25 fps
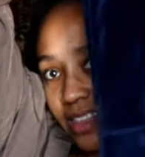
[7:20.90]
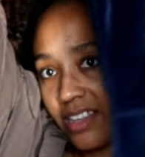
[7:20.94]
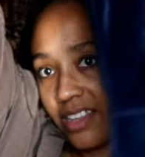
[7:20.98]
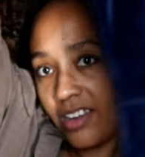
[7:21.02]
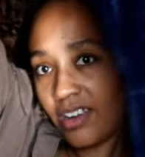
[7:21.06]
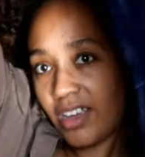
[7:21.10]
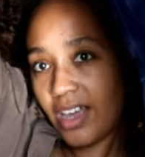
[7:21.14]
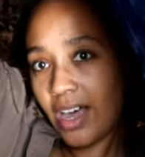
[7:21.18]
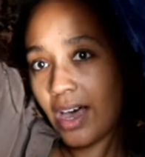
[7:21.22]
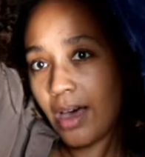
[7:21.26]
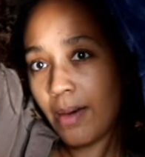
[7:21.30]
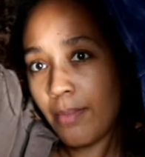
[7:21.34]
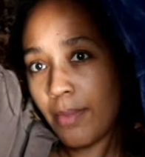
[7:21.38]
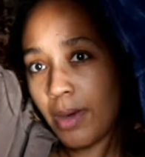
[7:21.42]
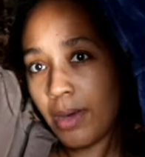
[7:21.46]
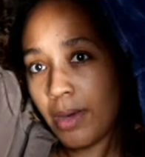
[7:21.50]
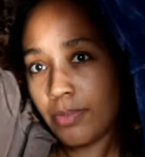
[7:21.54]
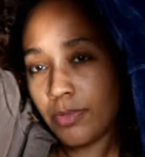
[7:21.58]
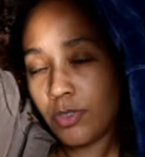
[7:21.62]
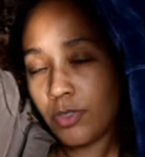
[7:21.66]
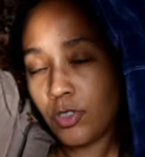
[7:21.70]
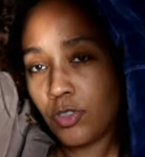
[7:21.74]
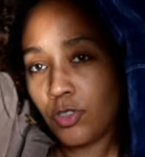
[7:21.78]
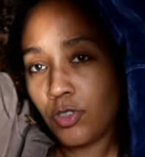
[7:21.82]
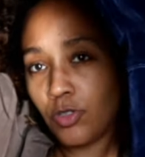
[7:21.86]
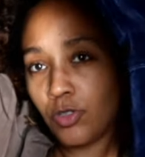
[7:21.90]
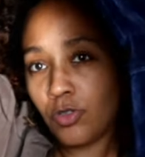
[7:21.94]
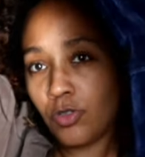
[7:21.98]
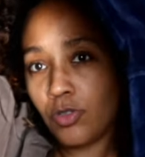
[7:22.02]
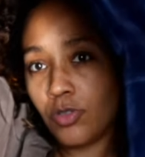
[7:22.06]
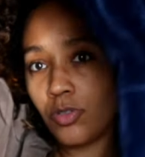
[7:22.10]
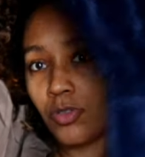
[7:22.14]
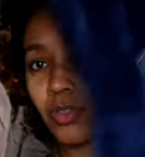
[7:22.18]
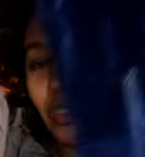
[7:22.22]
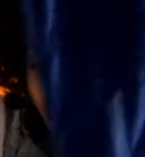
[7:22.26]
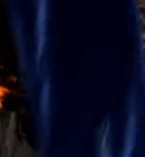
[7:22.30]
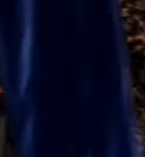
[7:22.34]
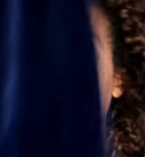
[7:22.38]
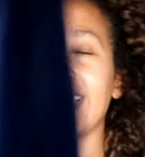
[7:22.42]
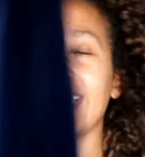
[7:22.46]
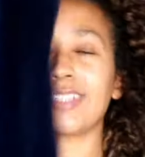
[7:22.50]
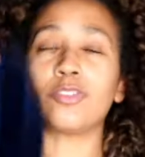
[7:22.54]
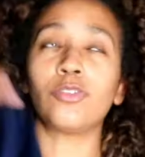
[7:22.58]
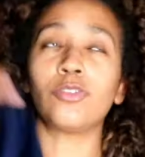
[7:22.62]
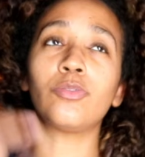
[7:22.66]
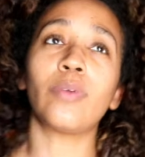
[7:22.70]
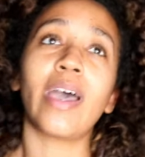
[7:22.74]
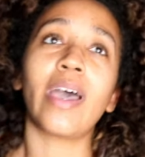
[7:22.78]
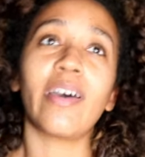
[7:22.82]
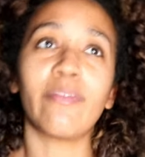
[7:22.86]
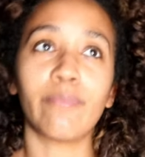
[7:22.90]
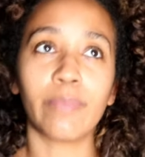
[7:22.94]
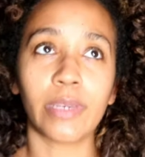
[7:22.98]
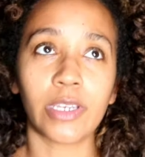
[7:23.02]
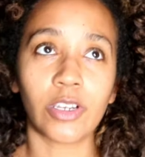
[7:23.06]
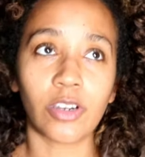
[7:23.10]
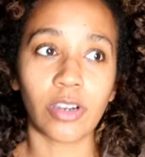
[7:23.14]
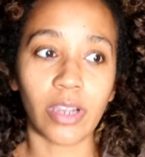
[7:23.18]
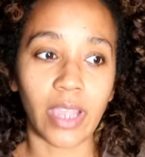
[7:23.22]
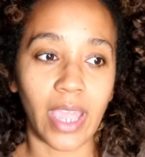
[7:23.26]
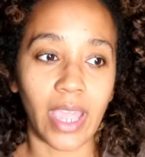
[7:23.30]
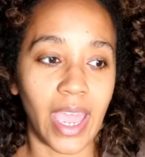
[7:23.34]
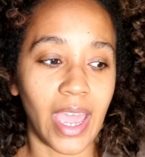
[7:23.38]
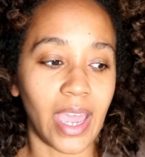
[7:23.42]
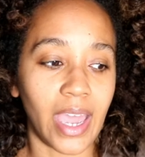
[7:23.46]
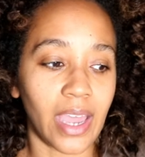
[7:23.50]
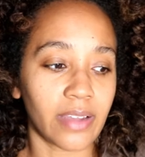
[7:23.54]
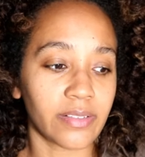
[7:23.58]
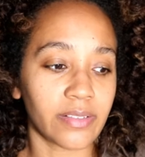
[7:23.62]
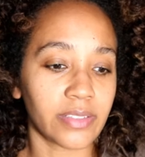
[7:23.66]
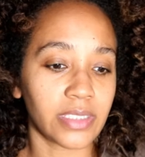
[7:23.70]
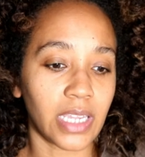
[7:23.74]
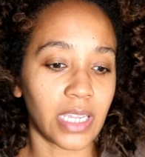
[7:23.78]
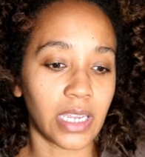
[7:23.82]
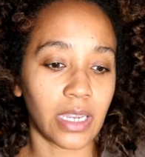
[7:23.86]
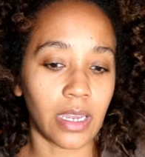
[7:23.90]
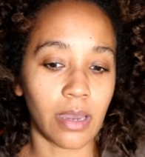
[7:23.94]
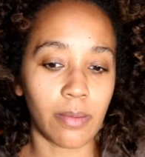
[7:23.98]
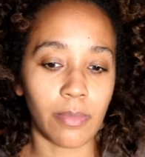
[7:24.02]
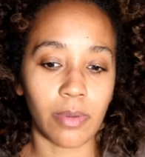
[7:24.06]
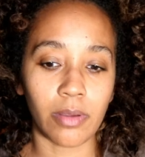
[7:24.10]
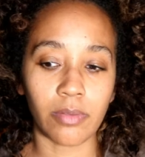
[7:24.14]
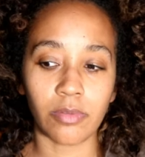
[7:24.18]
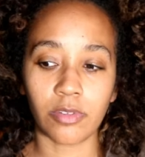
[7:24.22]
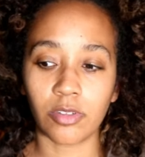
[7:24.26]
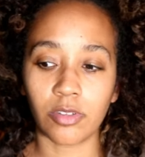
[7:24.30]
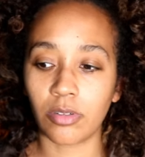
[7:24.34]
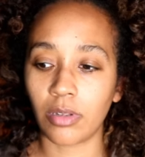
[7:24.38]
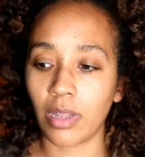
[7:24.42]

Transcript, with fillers: They come up to, because I do have bigger calves, they come up to